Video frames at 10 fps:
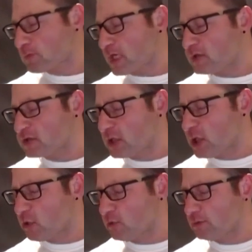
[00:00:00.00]

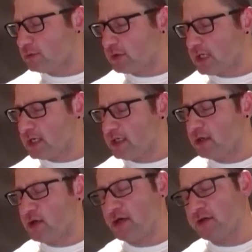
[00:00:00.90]
So, you
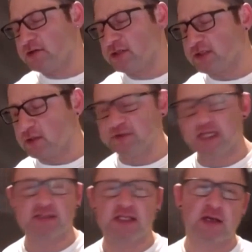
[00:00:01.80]
know, another just little
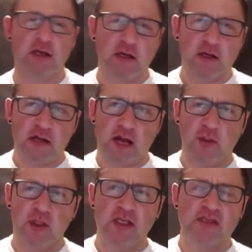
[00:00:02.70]
things like I'm
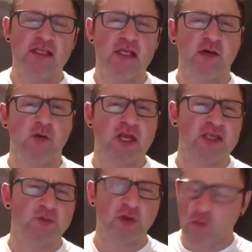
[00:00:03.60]
looking to see are the
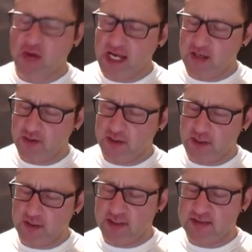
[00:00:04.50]
weights put away or
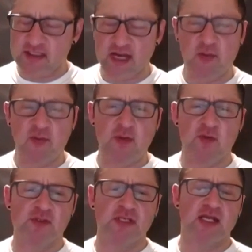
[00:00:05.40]
are these the type of
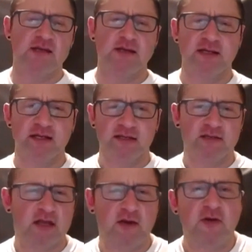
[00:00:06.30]
members that
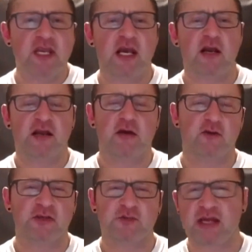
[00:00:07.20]
they don't care. They
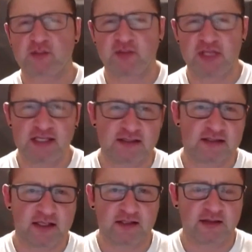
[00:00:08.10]
don't respect the place,
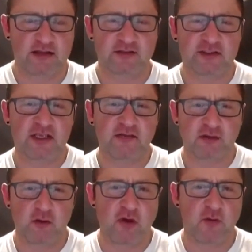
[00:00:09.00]
and they, they just leave
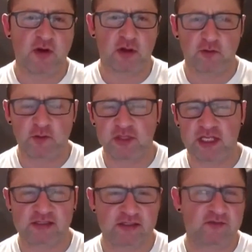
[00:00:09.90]
equipment all over the
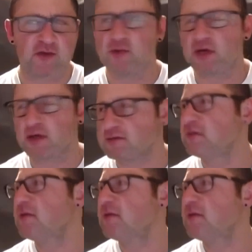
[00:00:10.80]
place and leave dumbbells